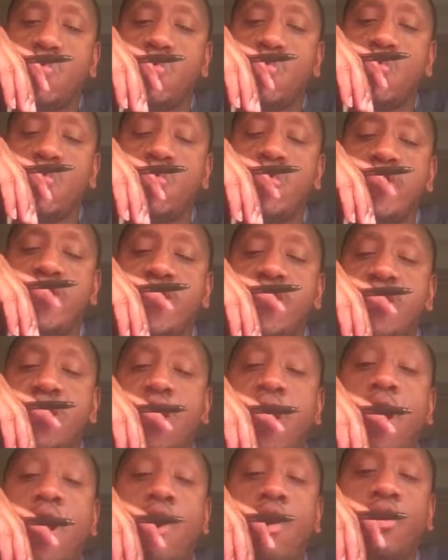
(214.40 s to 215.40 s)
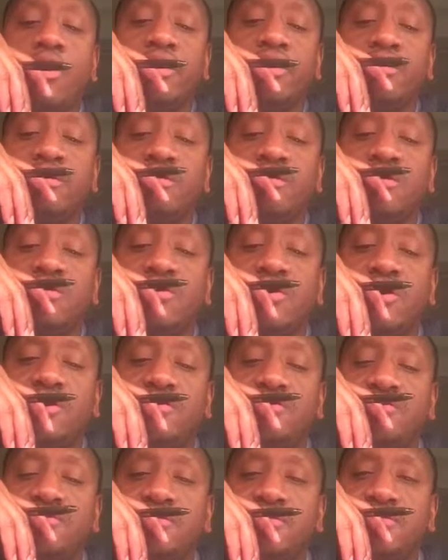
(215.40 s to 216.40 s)
we call it
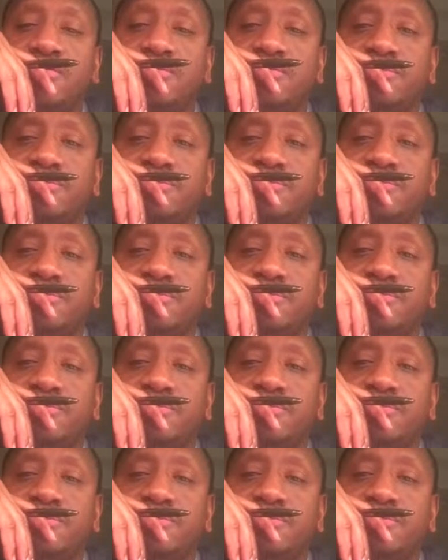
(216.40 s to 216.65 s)
crust.